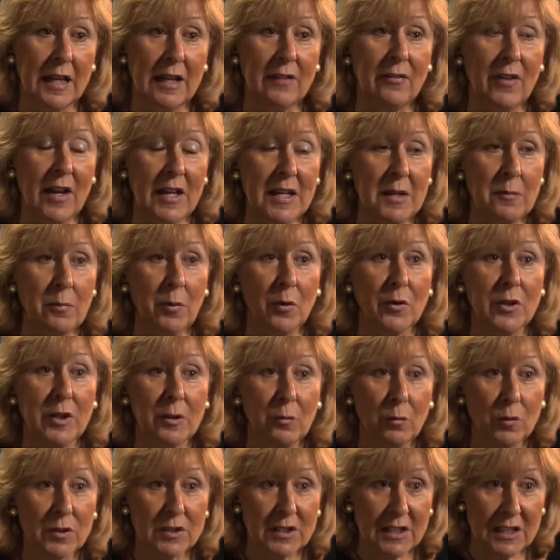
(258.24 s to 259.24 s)
If
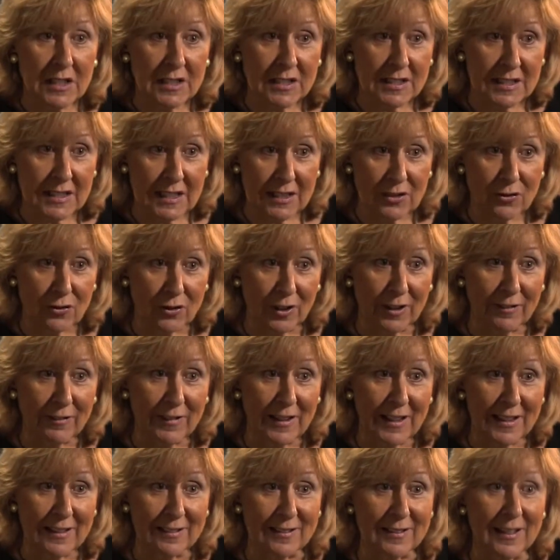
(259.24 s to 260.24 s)
anybody was considering
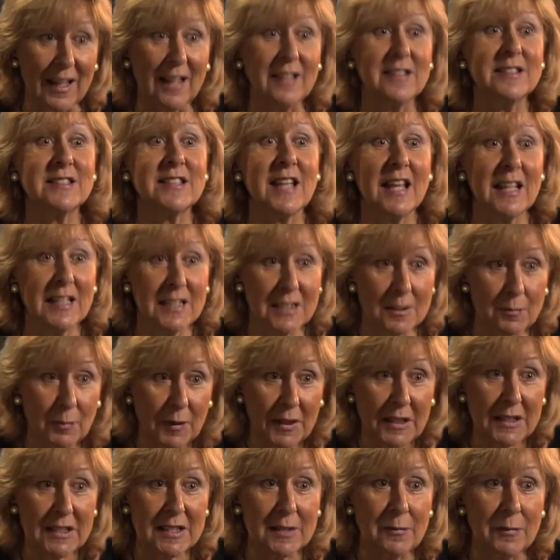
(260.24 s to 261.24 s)
this, I'd say
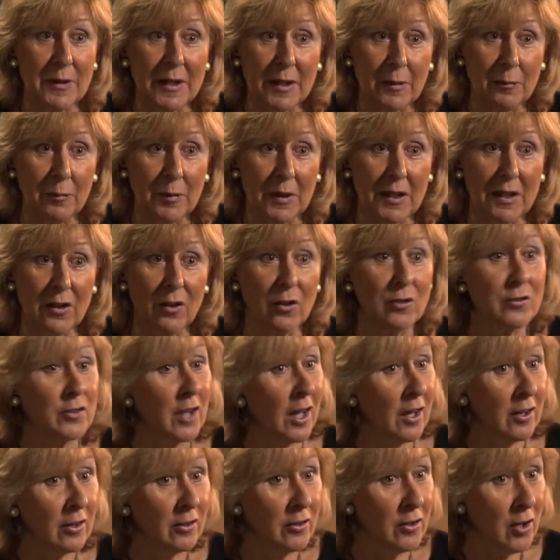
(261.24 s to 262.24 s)
speak to me, because
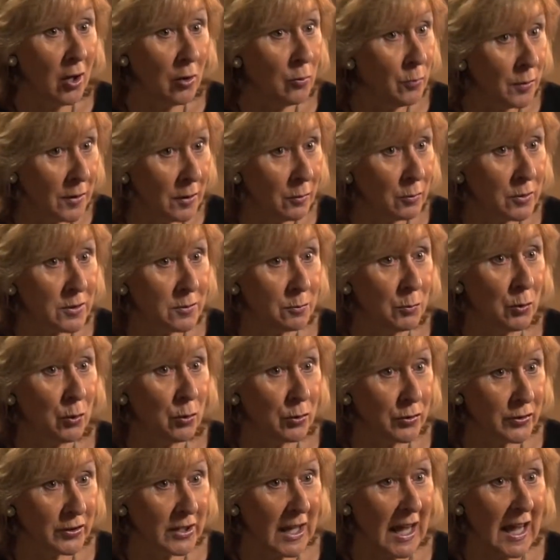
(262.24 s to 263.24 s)
nobody was
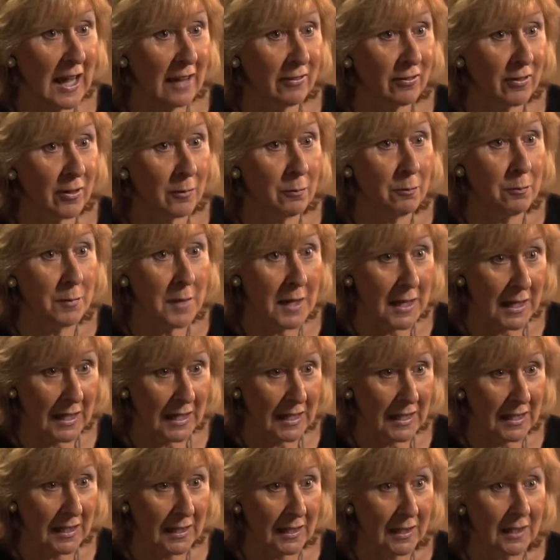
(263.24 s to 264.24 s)
more scared than
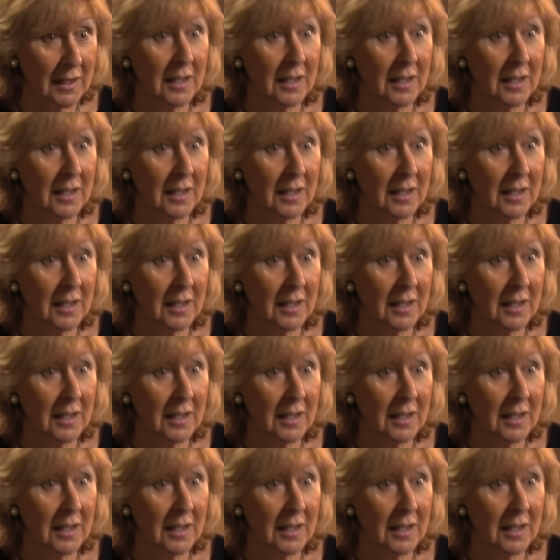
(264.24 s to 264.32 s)
me.